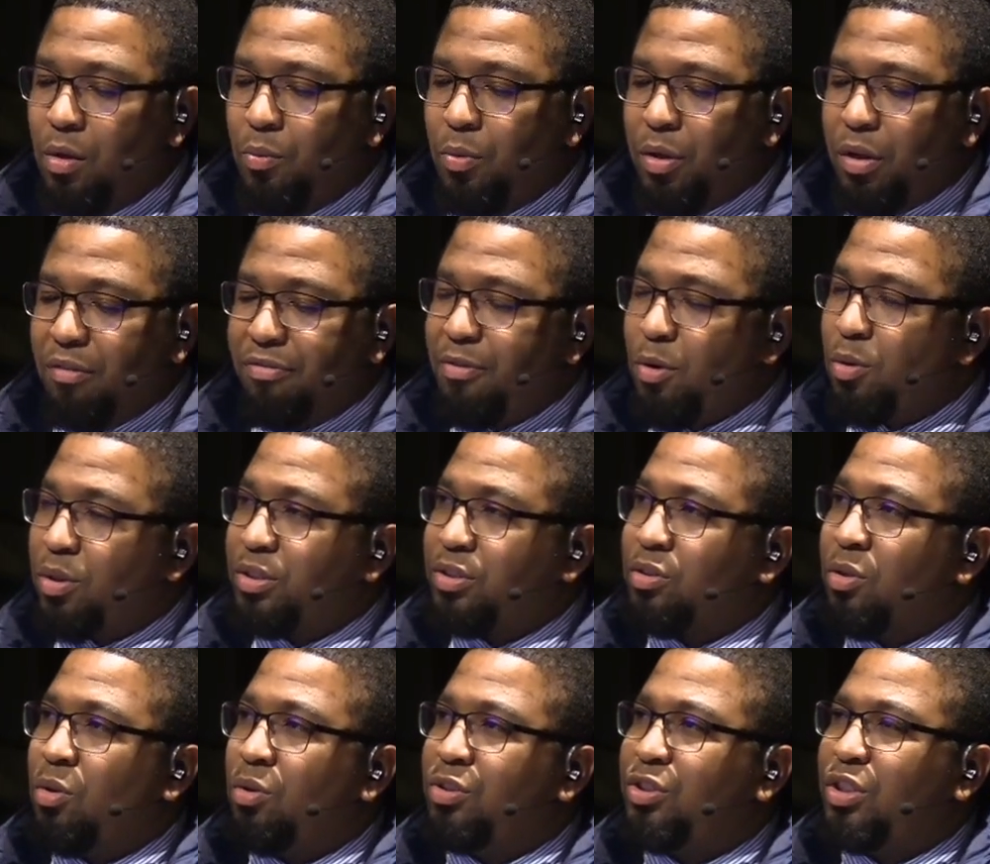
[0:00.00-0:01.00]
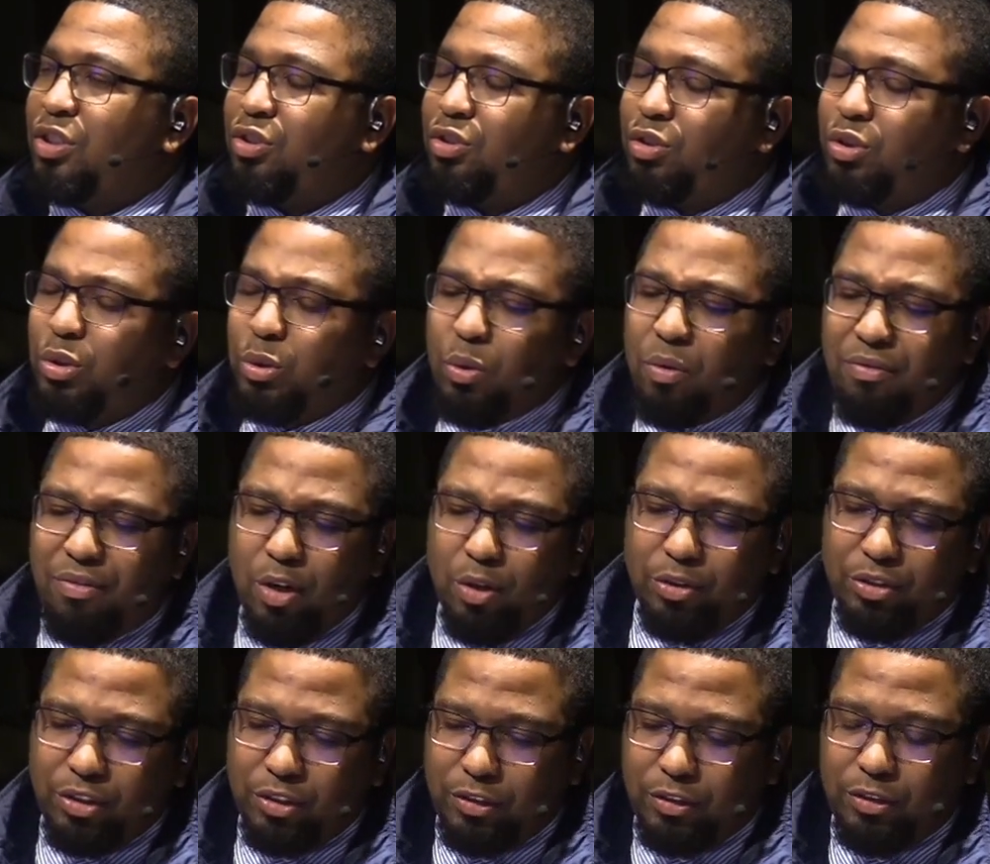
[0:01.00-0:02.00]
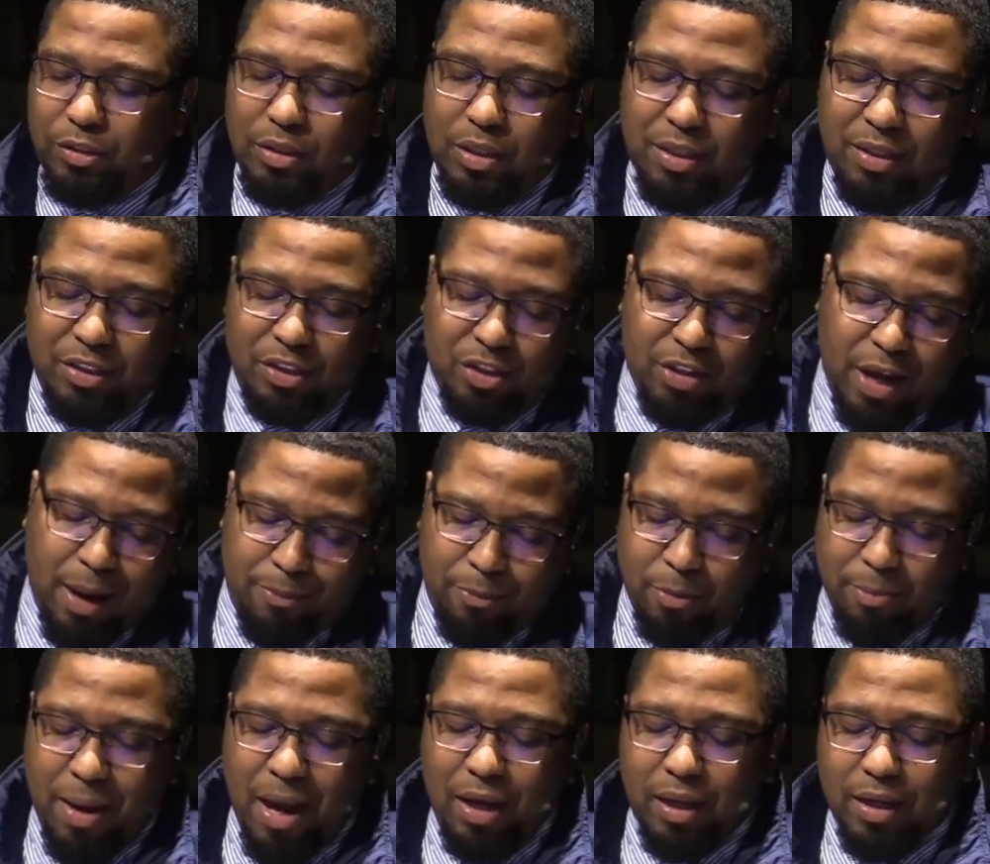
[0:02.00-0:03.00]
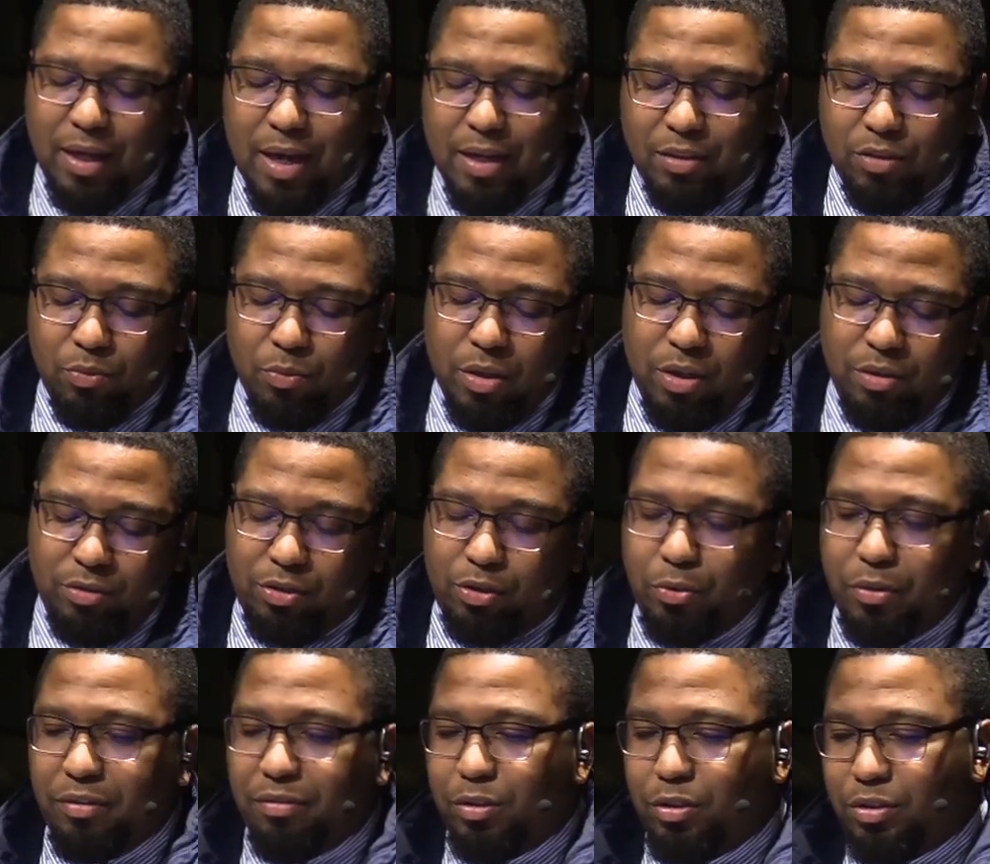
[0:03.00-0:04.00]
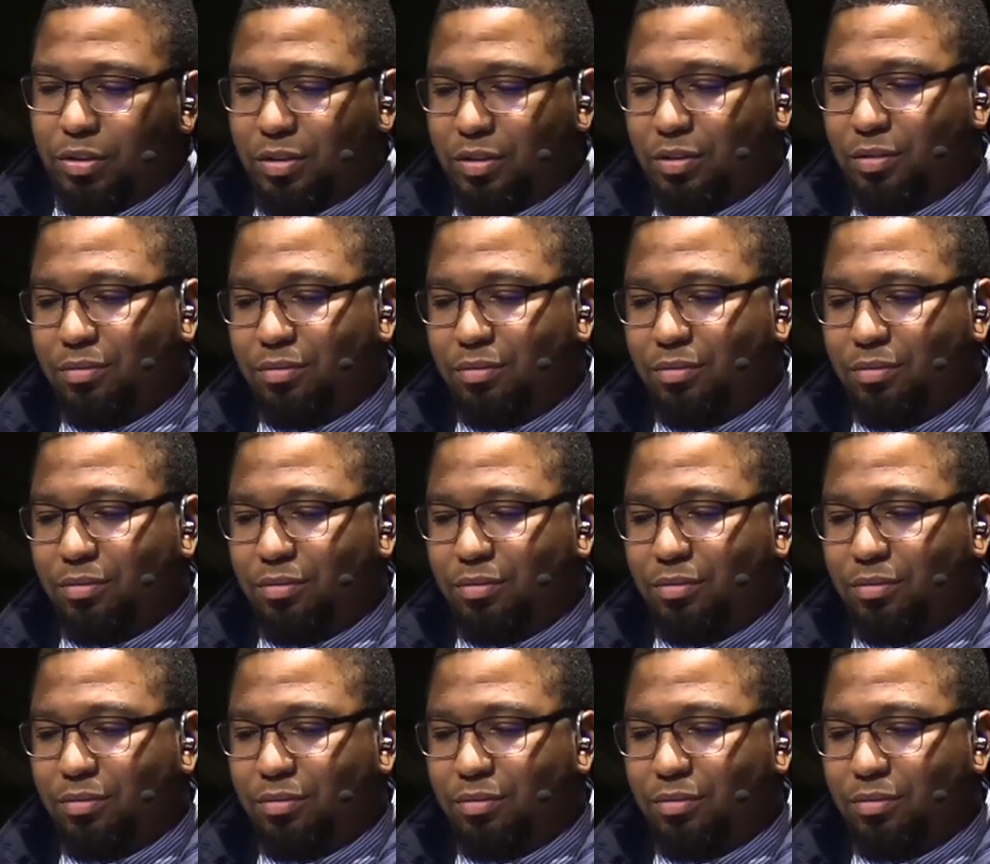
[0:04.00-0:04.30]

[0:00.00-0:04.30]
We're going to focus on just two verses in this chapter. Malachi, well, it's three verses.